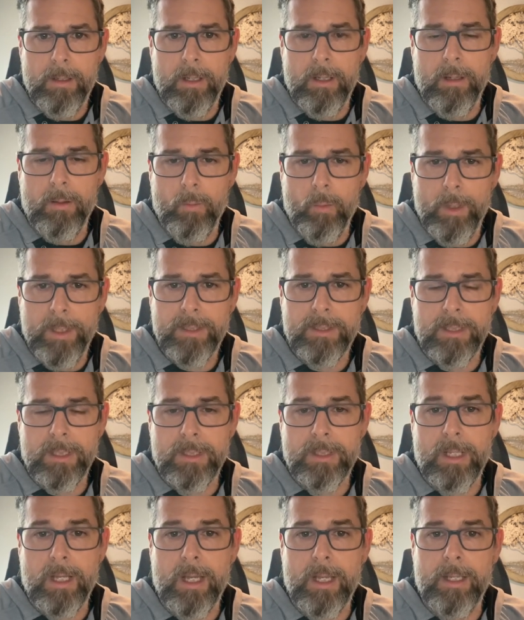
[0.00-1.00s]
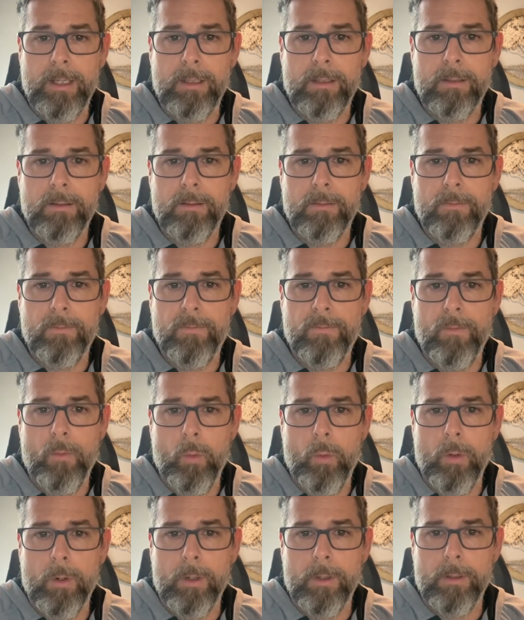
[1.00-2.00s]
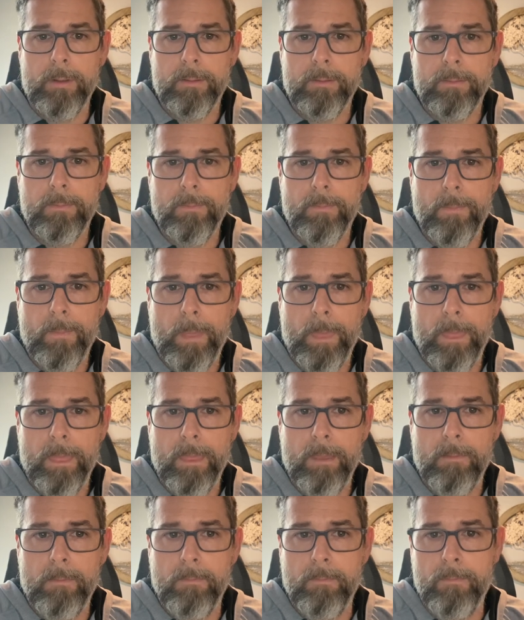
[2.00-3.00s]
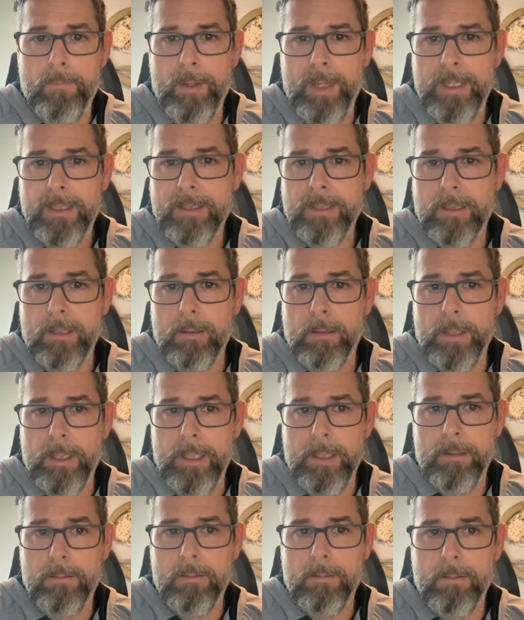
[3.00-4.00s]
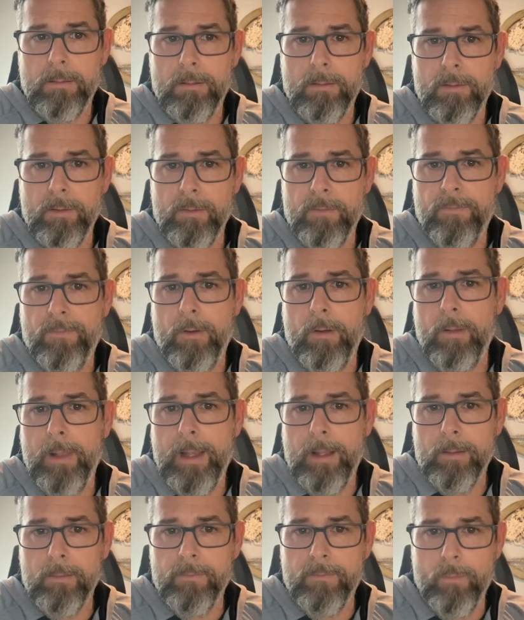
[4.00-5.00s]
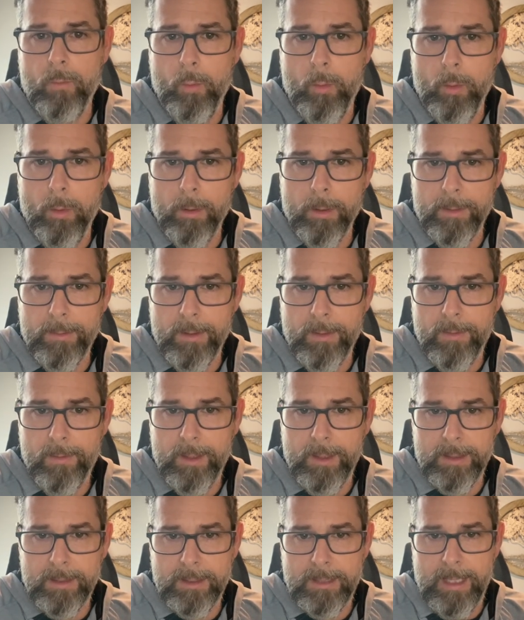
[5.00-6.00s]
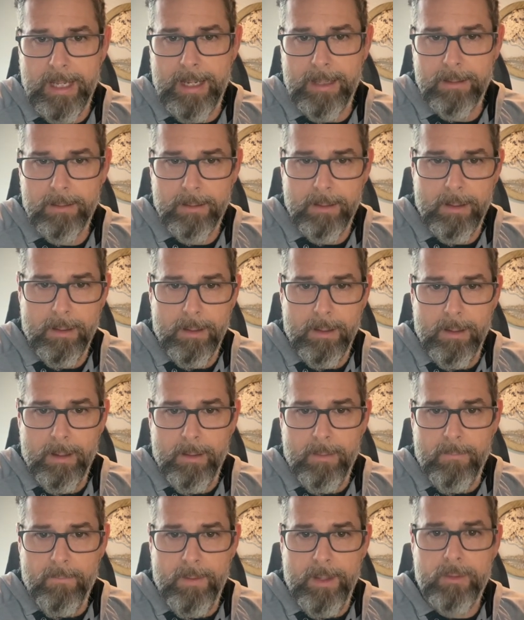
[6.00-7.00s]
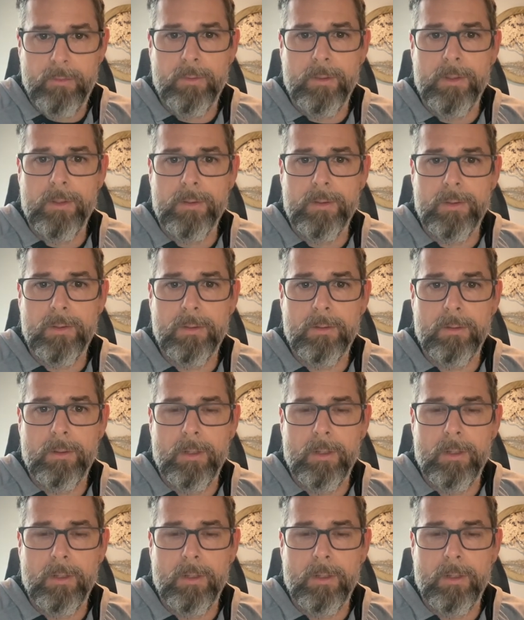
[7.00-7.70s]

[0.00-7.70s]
was designed for basically the fallout of war and the things that veterans